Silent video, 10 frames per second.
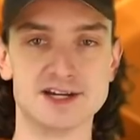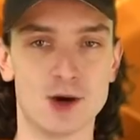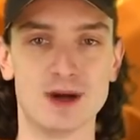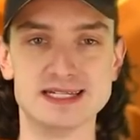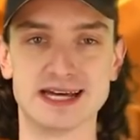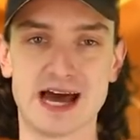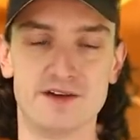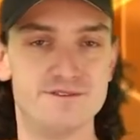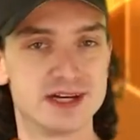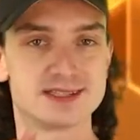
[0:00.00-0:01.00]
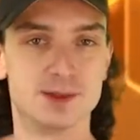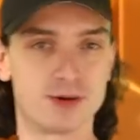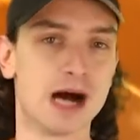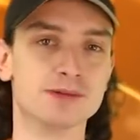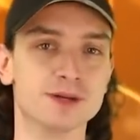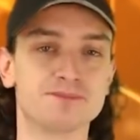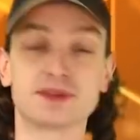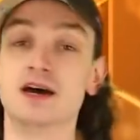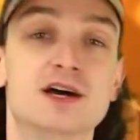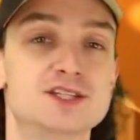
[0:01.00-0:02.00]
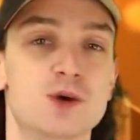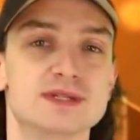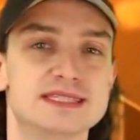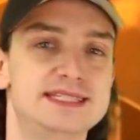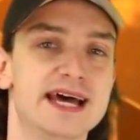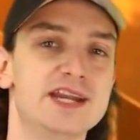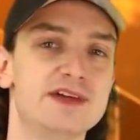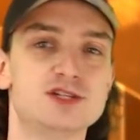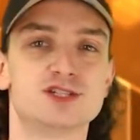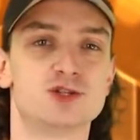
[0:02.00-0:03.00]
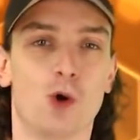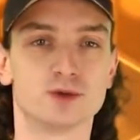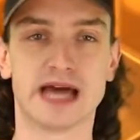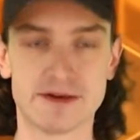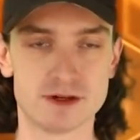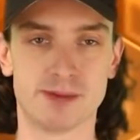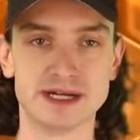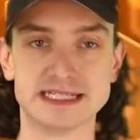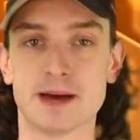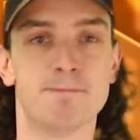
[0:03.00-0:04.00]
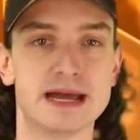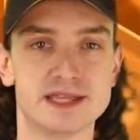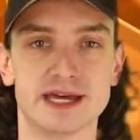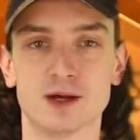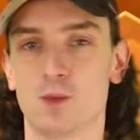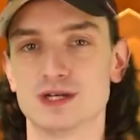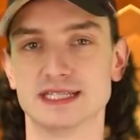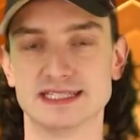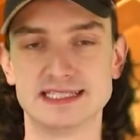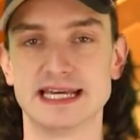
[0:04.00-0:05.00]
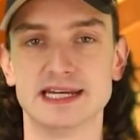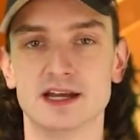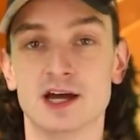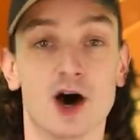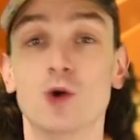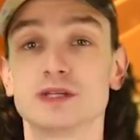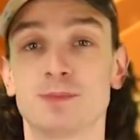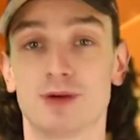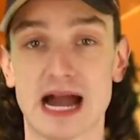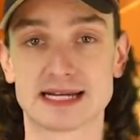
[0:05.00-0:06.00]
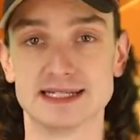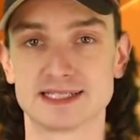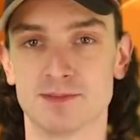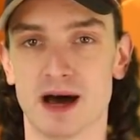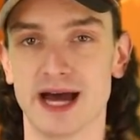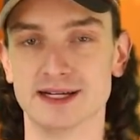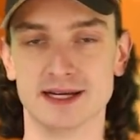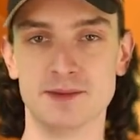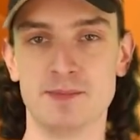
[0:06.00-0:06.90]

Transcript: had no idea how to fix the problem. So instead, they just told everybody that bathing was a sin only practiced by